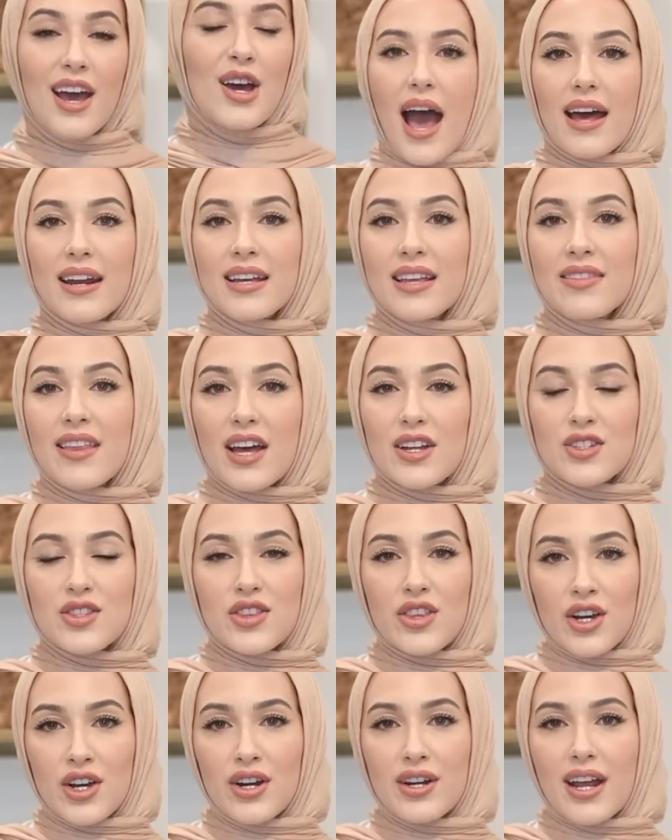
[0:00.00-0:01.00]
Adding that
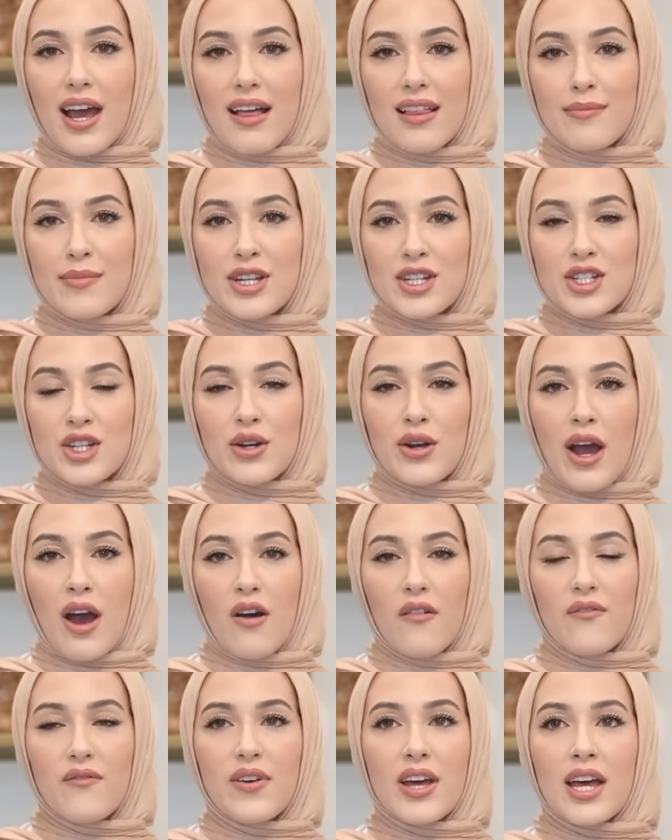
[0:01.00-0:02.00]
third element to your
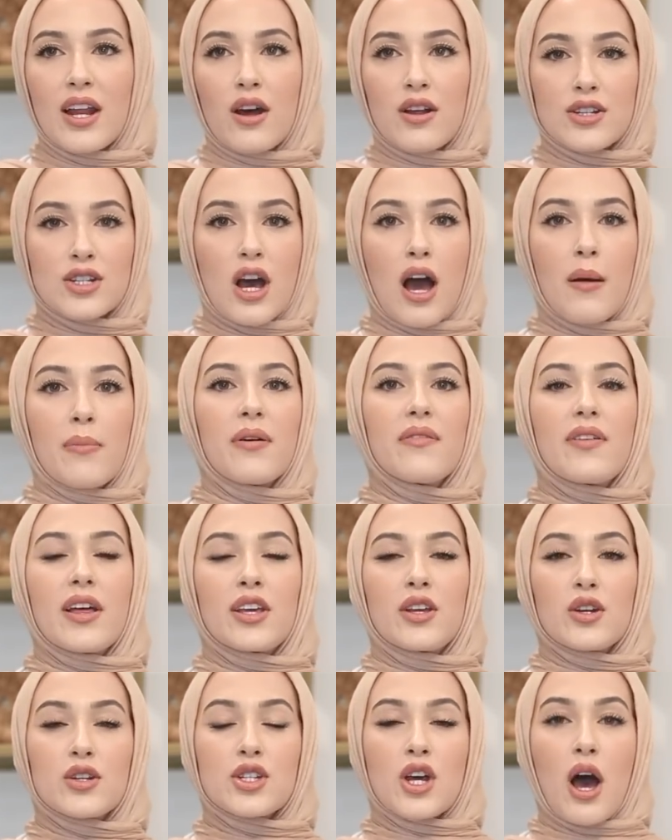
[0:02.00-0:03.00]
outfit on top of
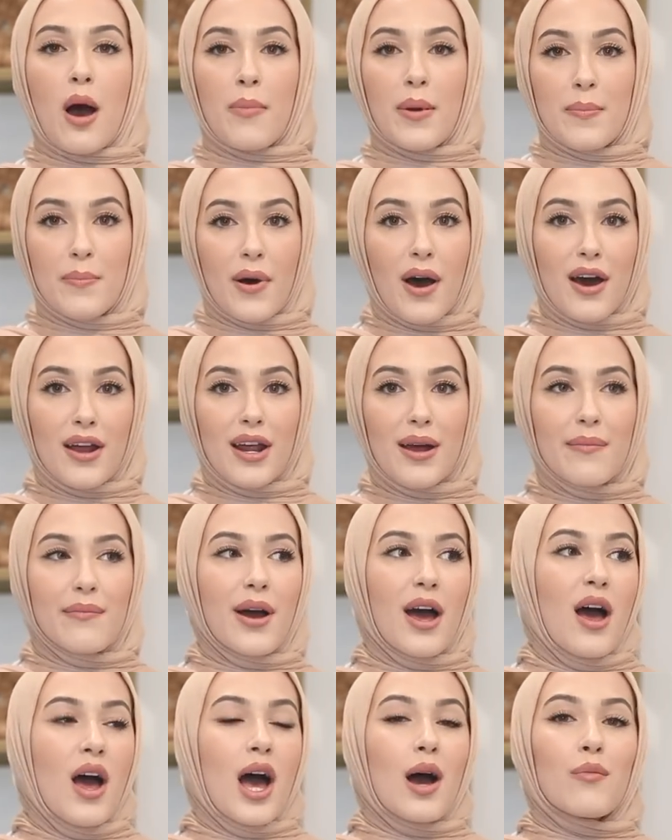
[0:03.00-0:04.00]
like your top and bottom
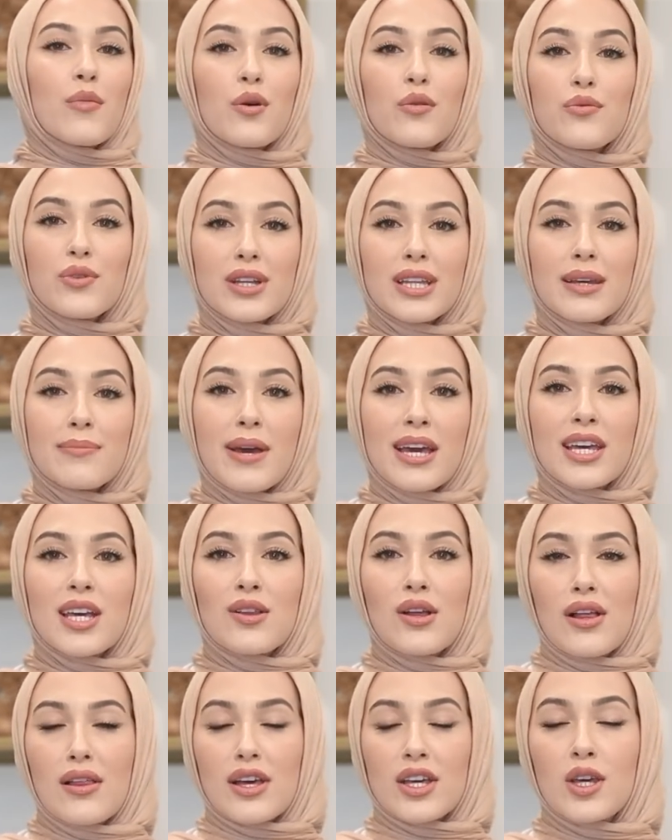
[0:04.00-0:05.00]
will really make it
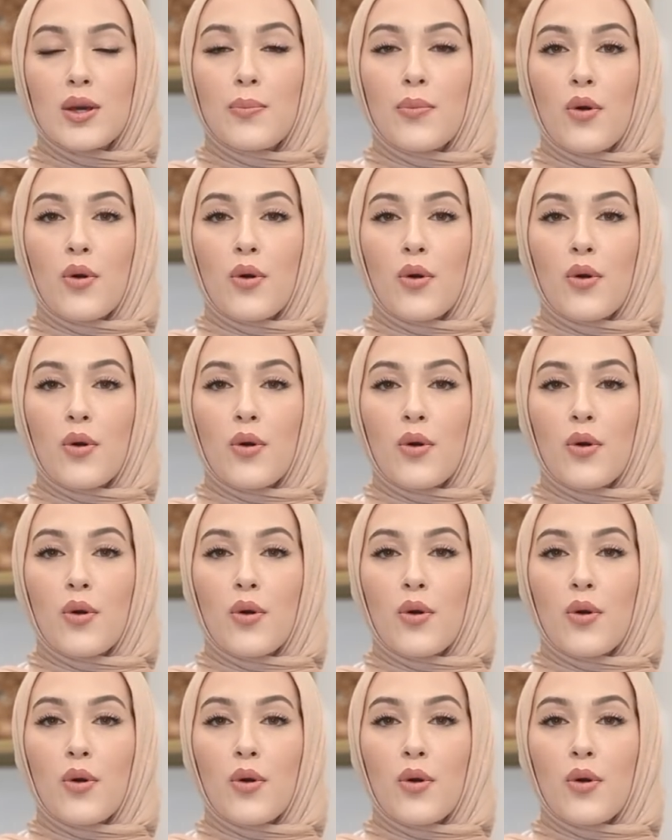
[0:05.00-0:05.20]
look like you